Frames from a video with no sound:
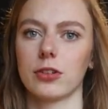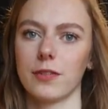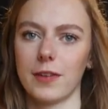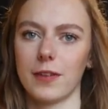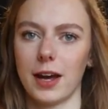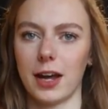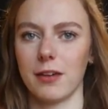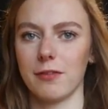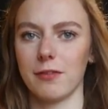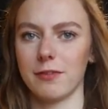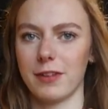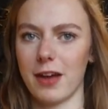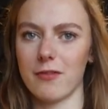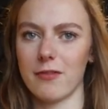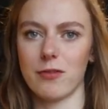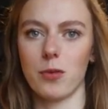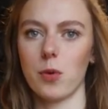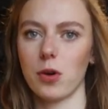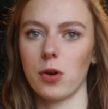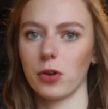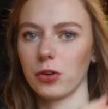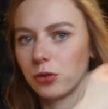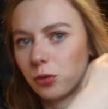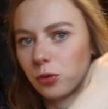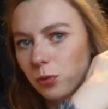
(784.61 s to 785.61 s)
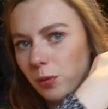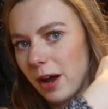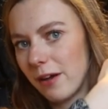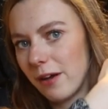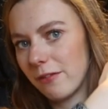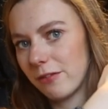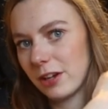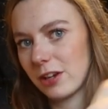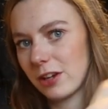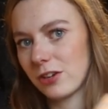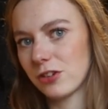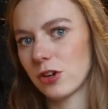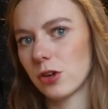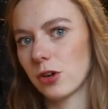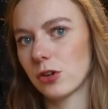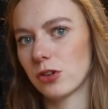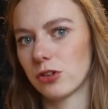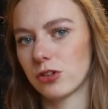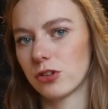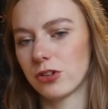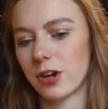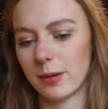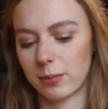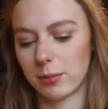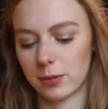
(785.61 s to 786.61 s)
so that they're the ones where the shoulder
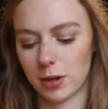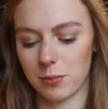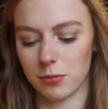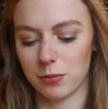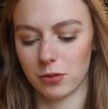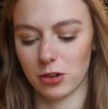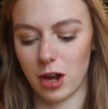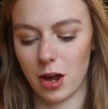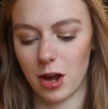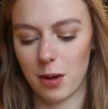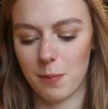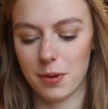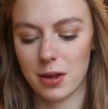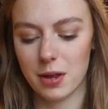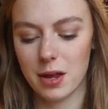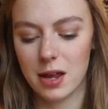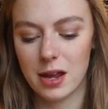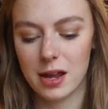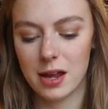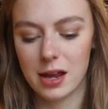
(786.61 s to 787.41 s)
strap comes up,